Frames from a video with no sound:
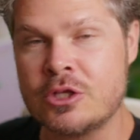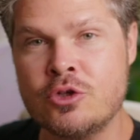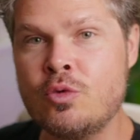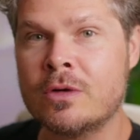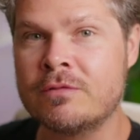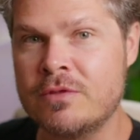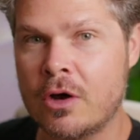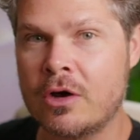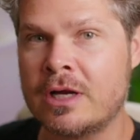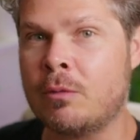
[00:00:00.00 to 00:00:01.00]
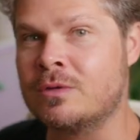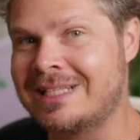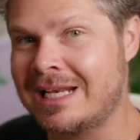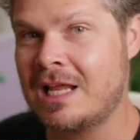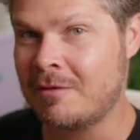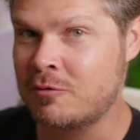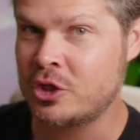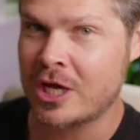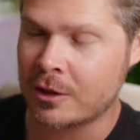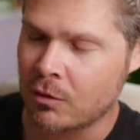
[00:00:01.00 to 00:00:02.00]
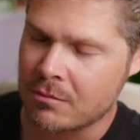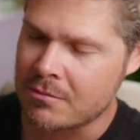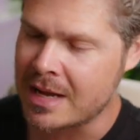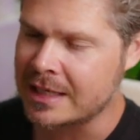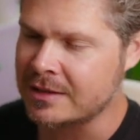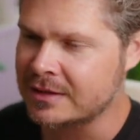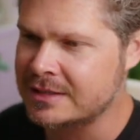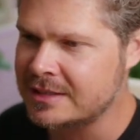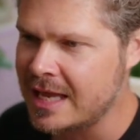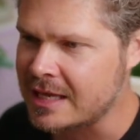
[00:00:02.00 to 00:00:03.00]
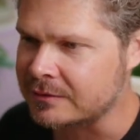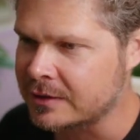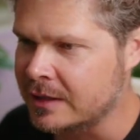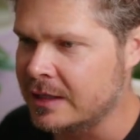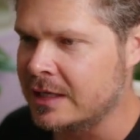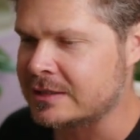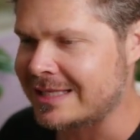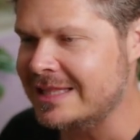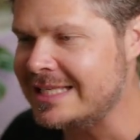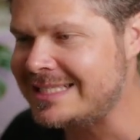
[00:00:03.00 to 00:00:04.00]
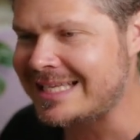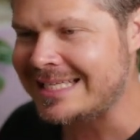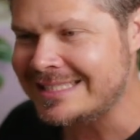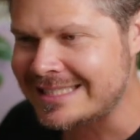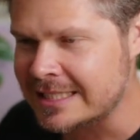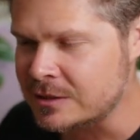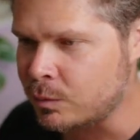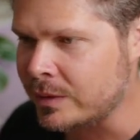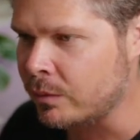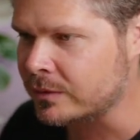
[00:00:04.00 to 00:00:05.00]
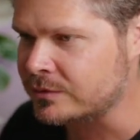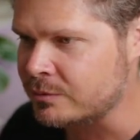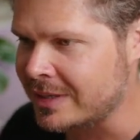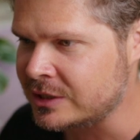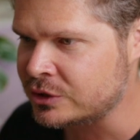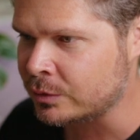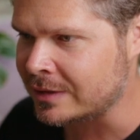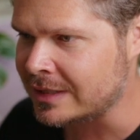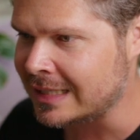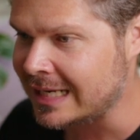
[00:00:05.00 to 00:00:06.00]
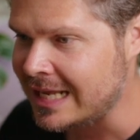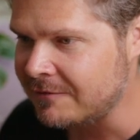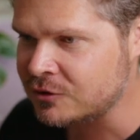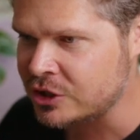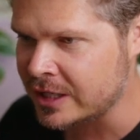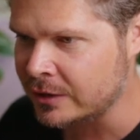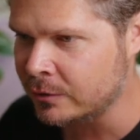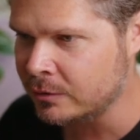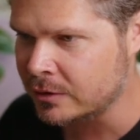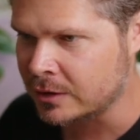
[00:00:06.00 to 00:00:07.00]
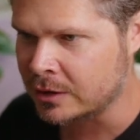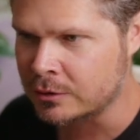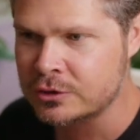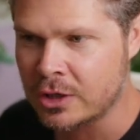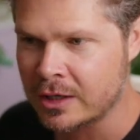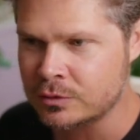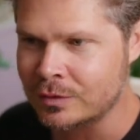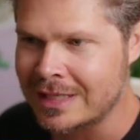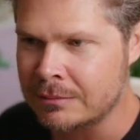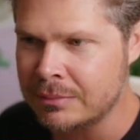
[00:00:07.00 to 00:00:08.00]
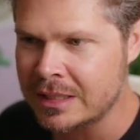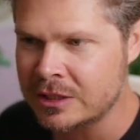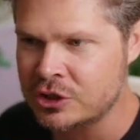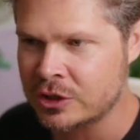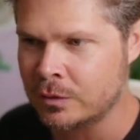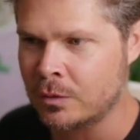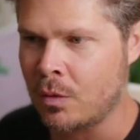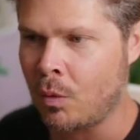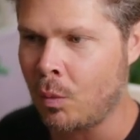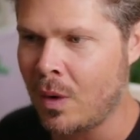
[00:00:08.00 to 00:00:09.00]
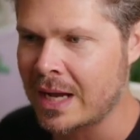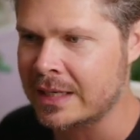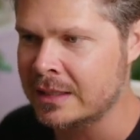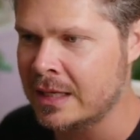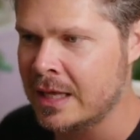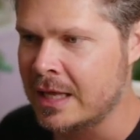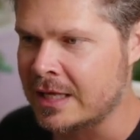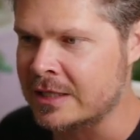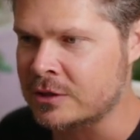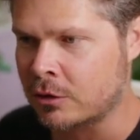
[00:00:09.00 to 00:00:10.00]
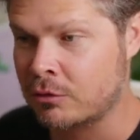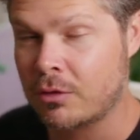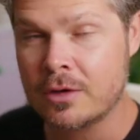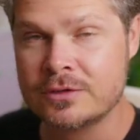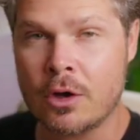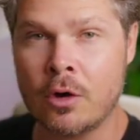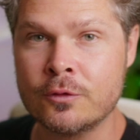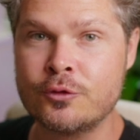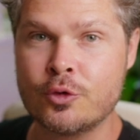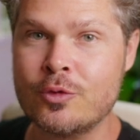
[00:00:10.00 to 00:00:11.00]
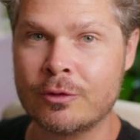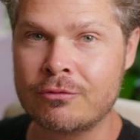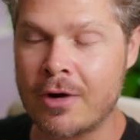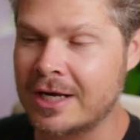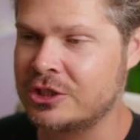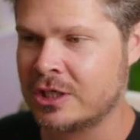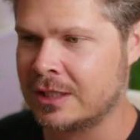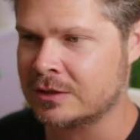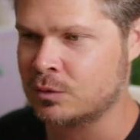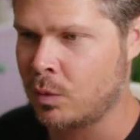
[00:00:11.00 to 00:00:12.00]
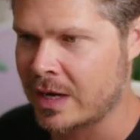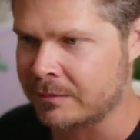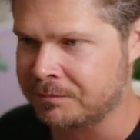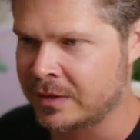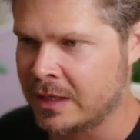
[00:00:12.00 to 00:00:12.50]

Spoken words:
you would have known it was the left channel making the sound. So in this instance, we want to make sure that the left channel, titled Embedded Channel 1, is across onto the right channel as well.